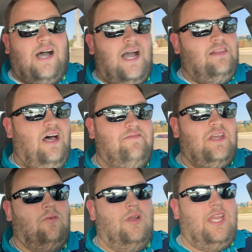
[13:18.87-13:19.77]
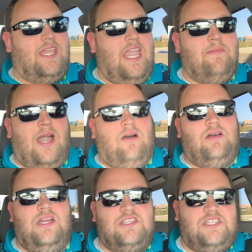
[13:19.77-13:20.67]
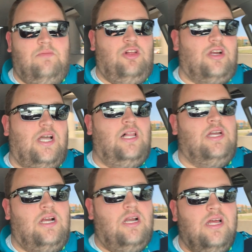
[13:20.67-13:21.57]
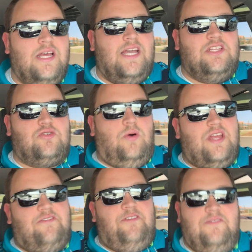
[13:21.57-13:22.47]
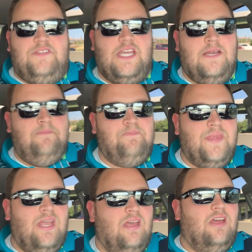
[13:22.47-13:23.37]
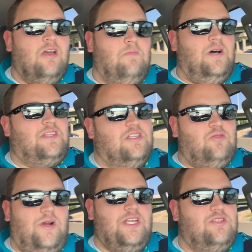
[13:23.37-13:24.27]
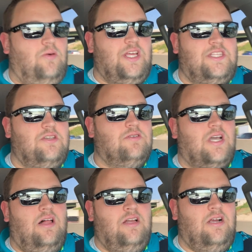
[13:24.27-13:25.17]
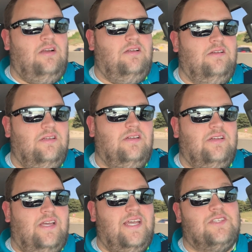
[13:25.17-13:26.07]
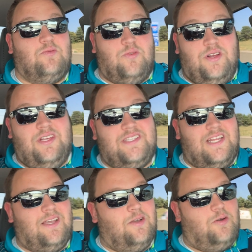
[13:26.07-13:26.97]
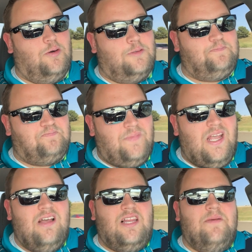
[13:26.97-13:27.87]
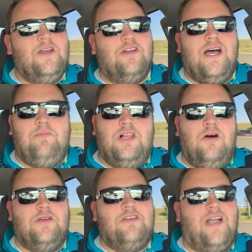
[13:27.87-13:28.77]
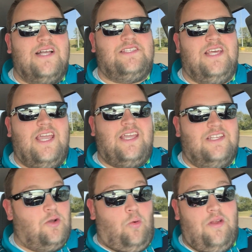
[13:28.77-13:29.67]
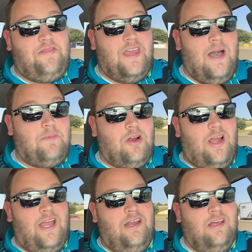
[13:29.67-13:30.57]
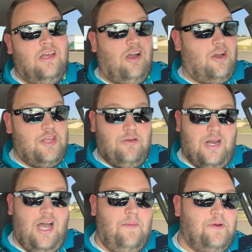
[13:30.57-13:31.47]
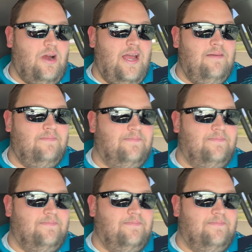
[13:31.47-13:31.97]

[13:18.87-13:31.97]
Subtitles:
I loved it when it came out in a similar color in 2015, but the 2022 color is really stinking cool. Let me know down below what you guys think. Is it worth the upgrade? Are you gonna upgrade?